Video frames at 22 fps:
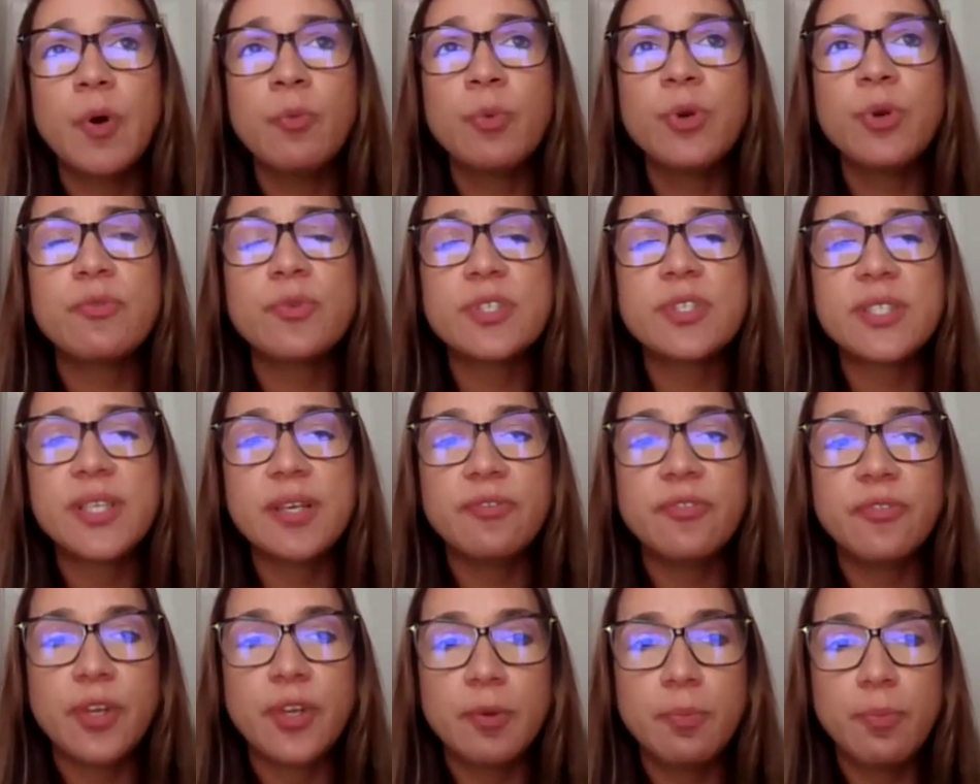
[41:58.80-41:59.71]
We've
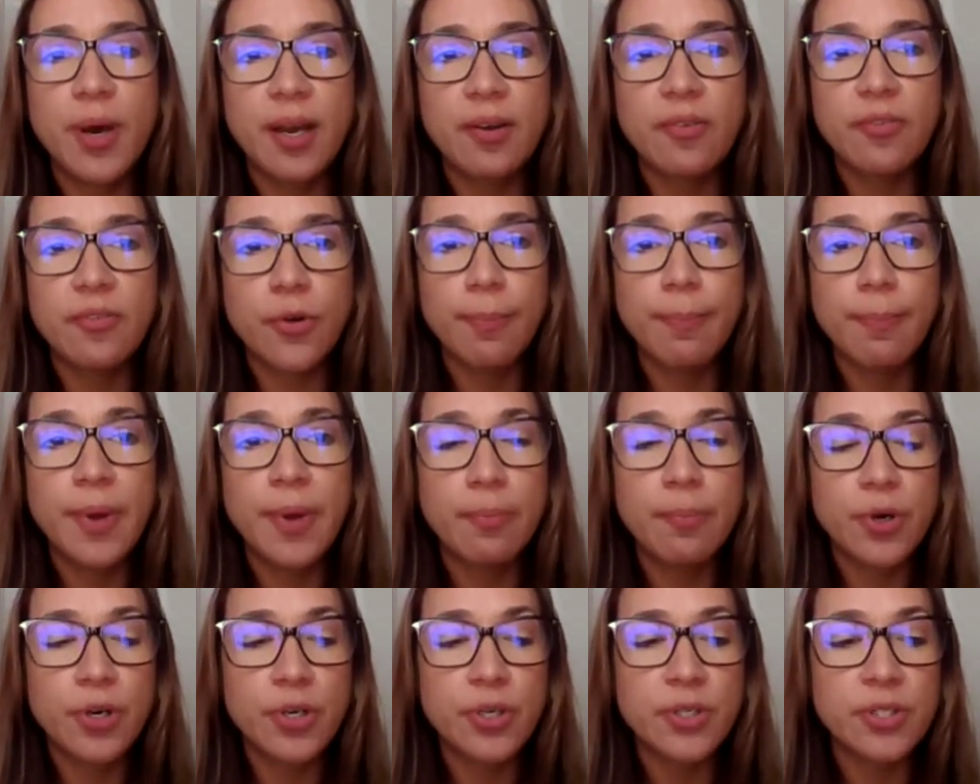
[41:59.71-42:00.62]
received feedback from
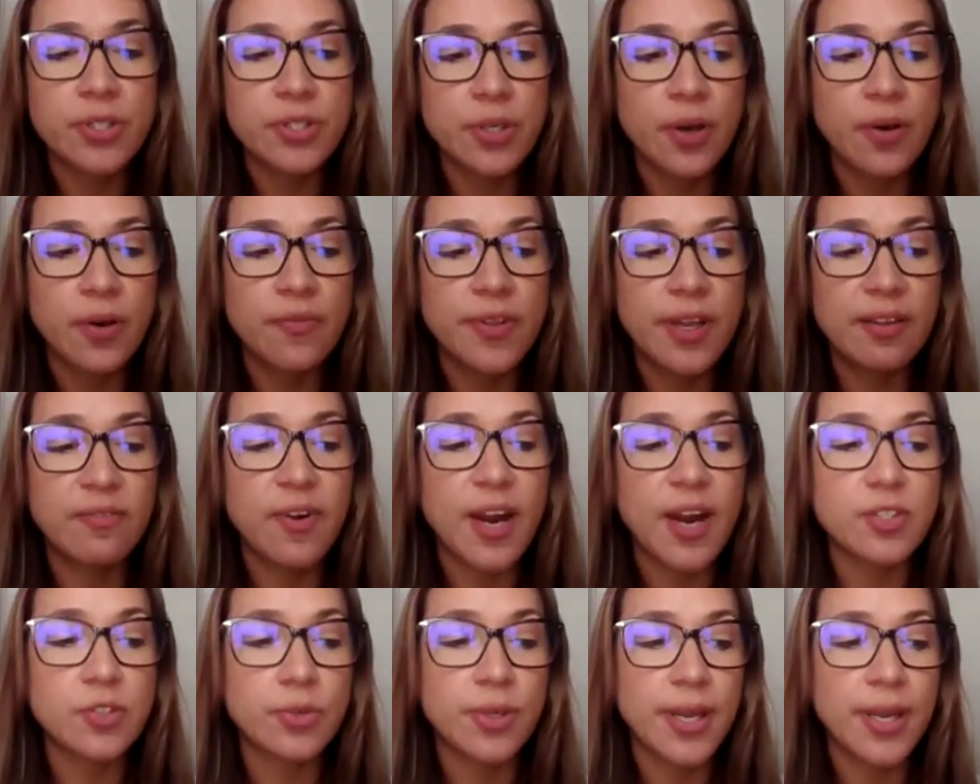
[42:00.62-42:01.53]
members of the
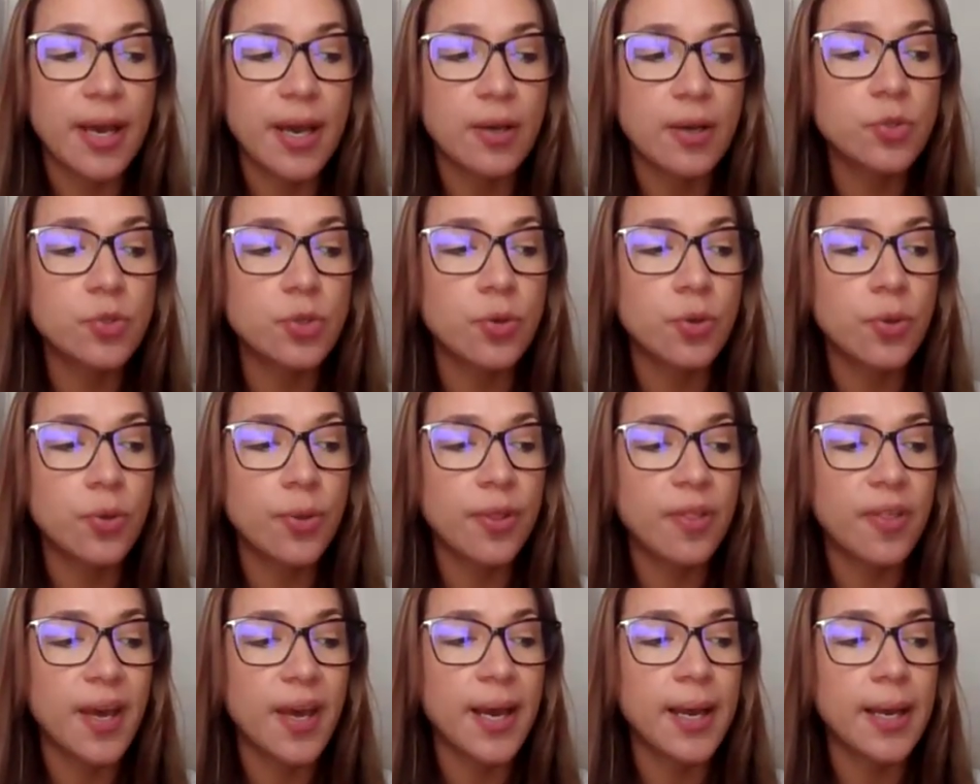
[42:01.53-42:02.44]
Advisory Council
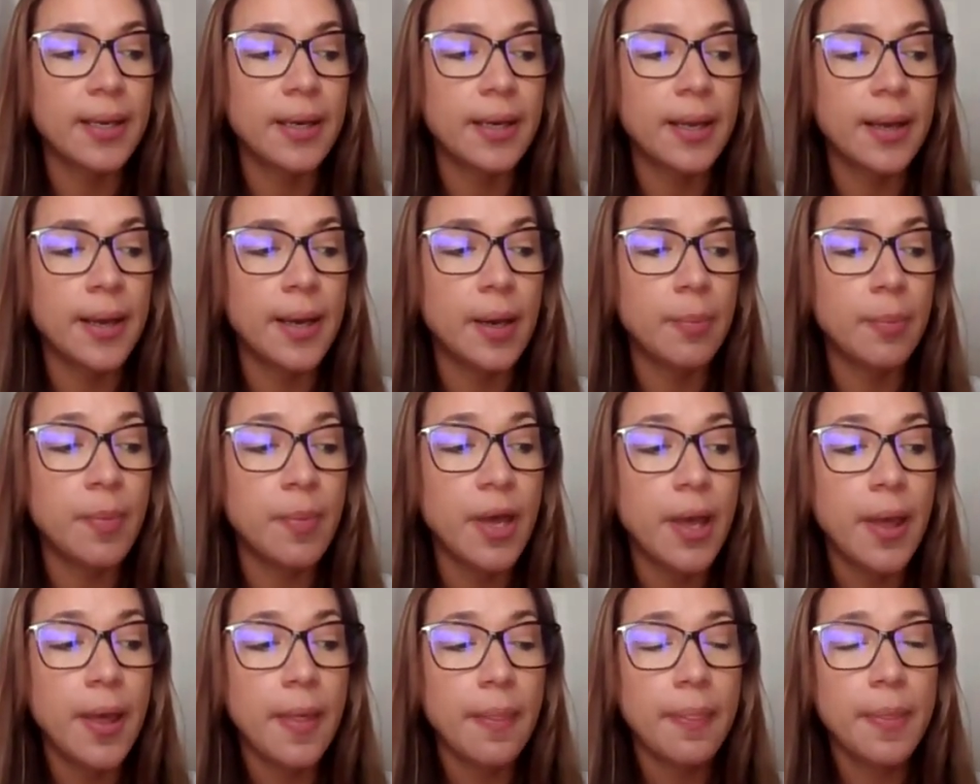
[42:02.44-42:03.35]
that
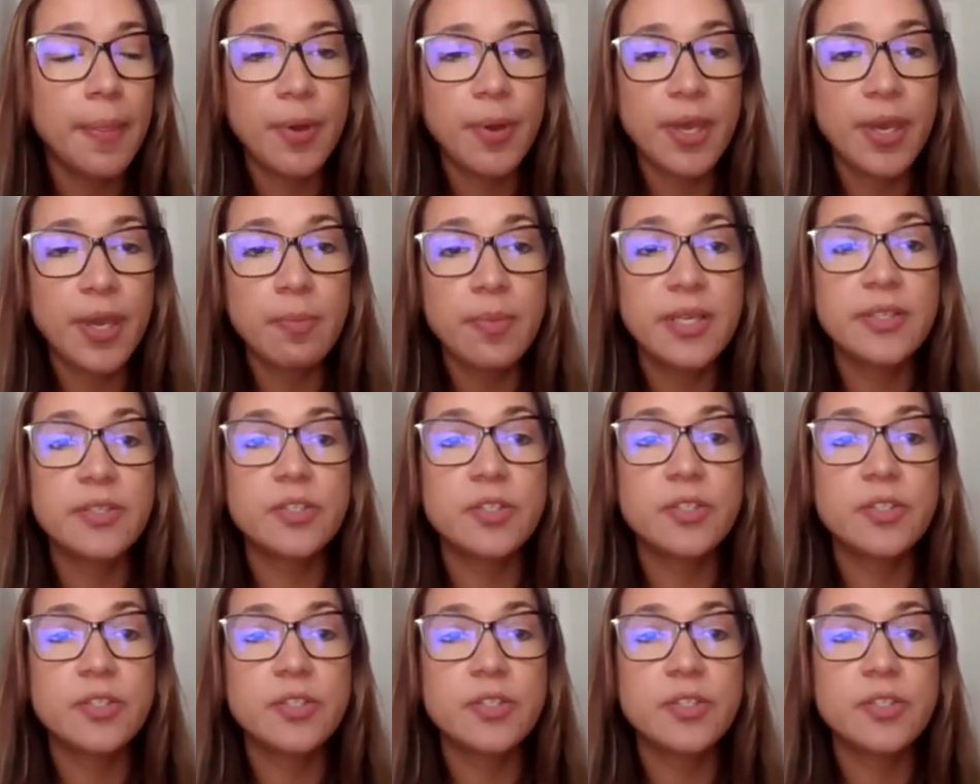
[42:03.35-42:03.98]
the payment